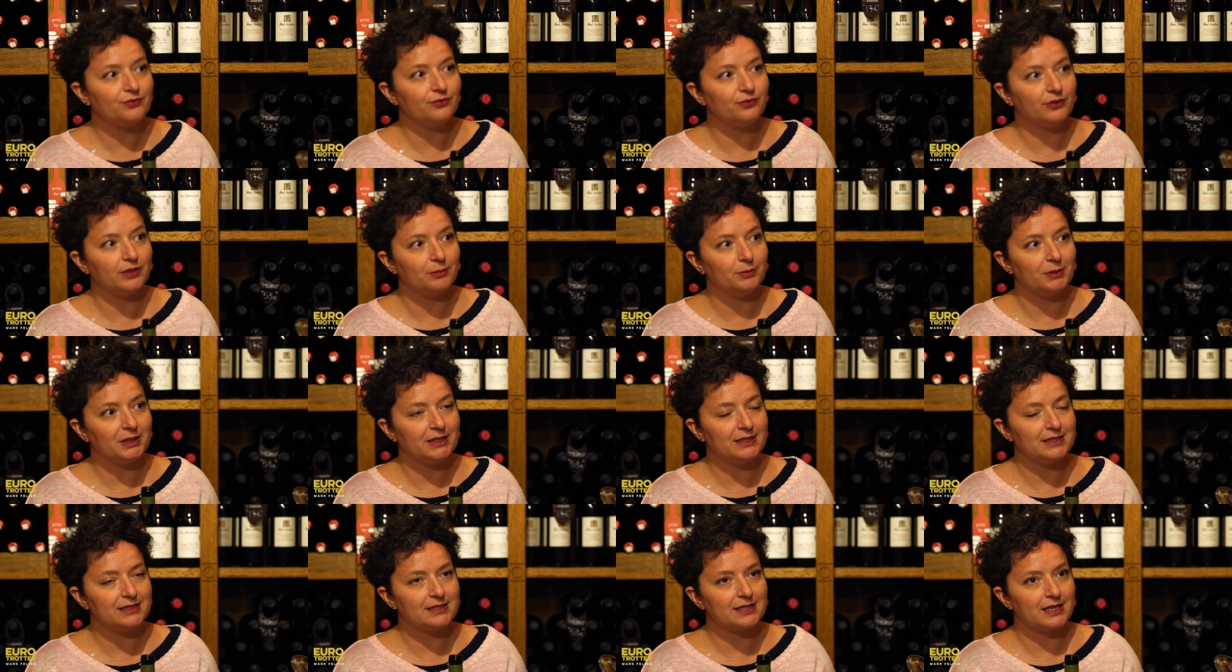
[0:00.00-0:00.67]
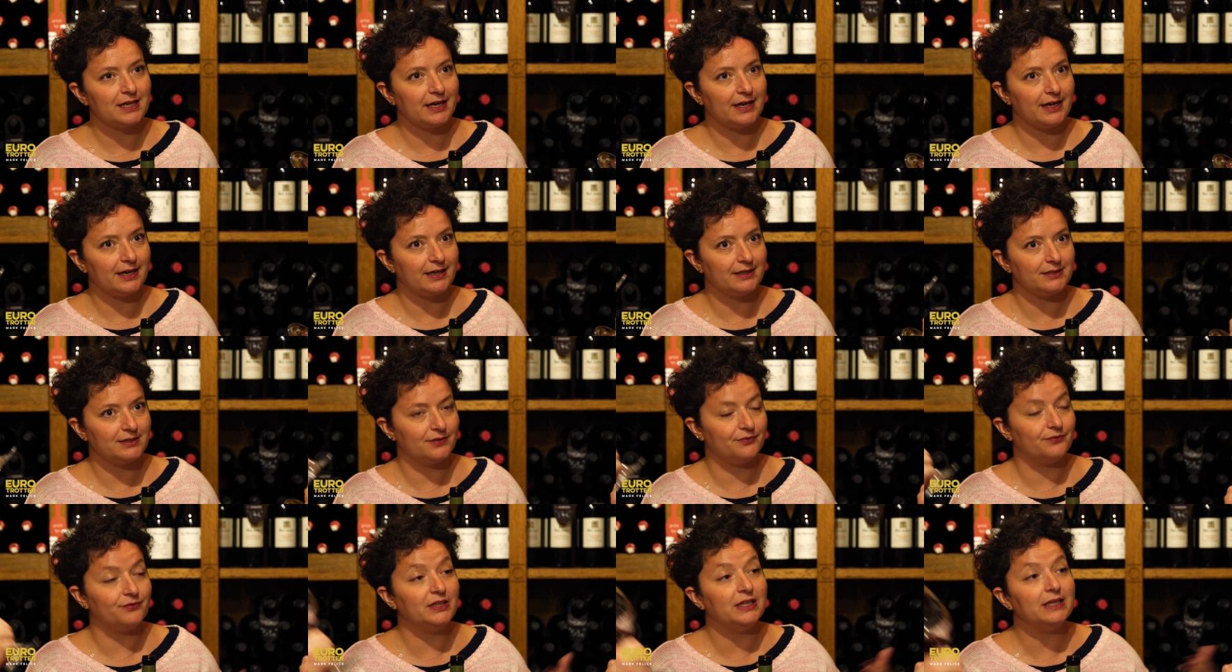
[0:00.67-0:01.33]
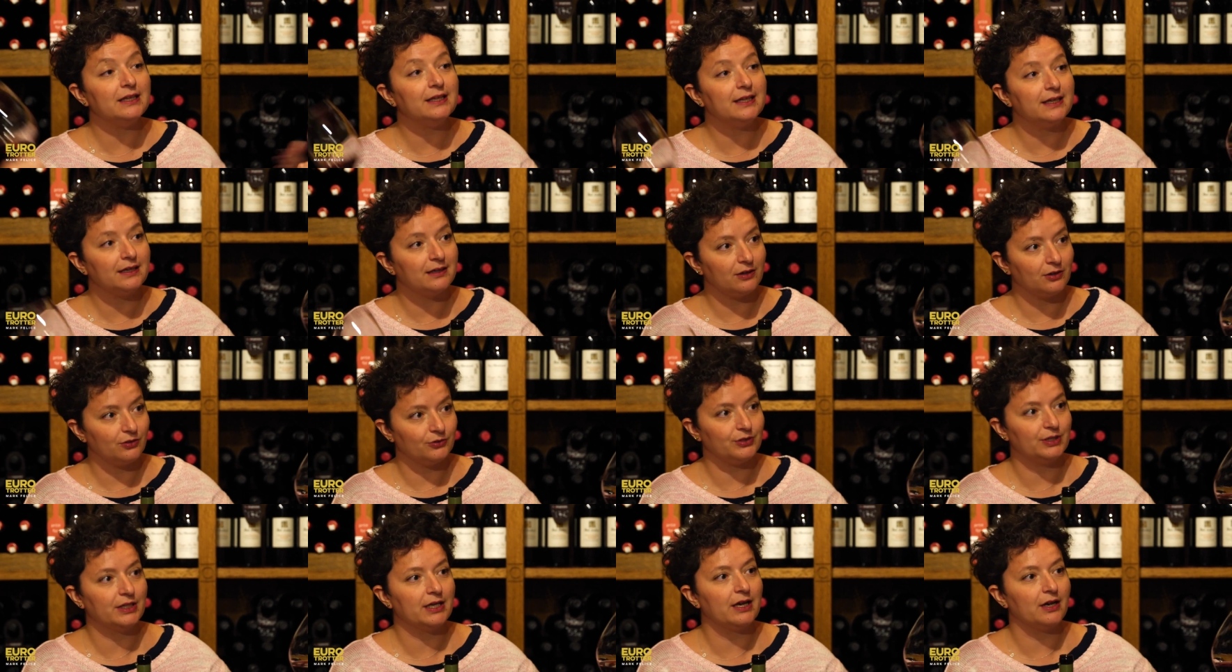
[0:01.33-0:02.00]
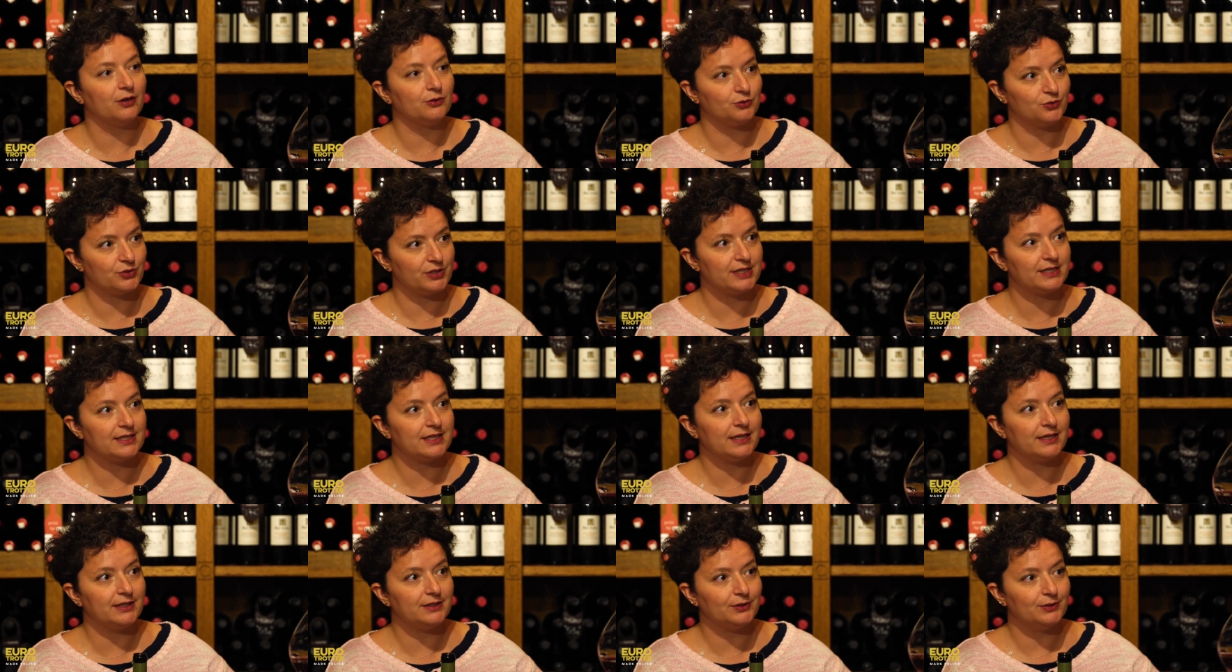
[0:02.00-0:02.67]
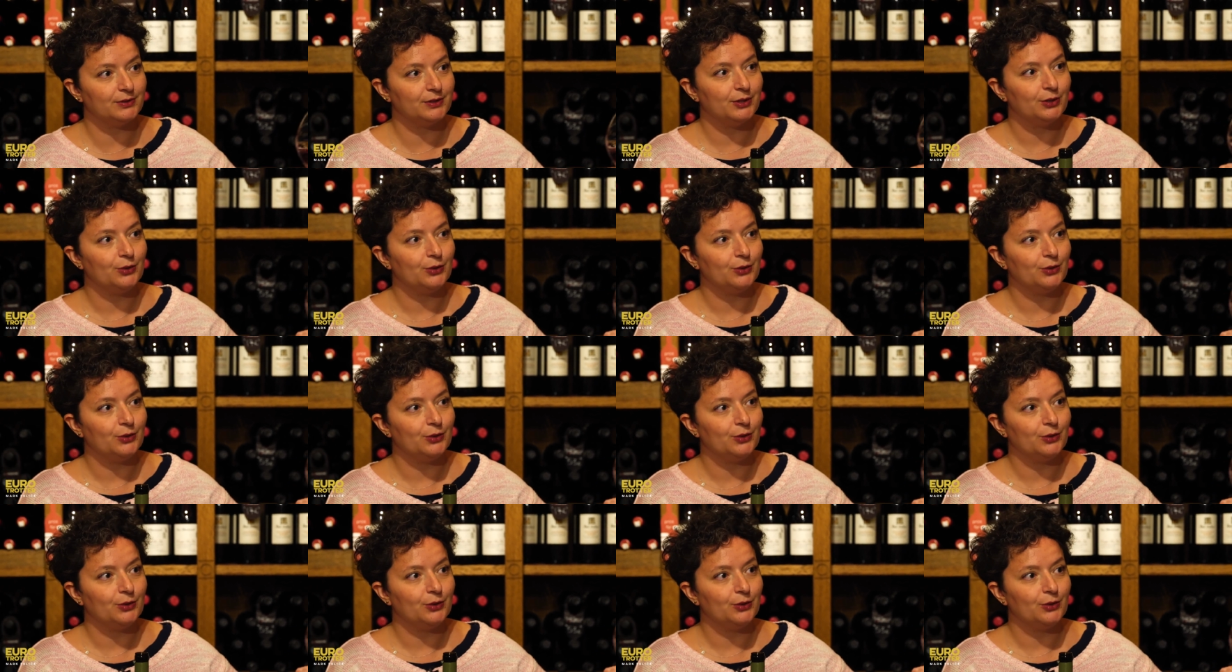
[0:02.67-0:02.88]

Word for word: families had a villa on the countryside,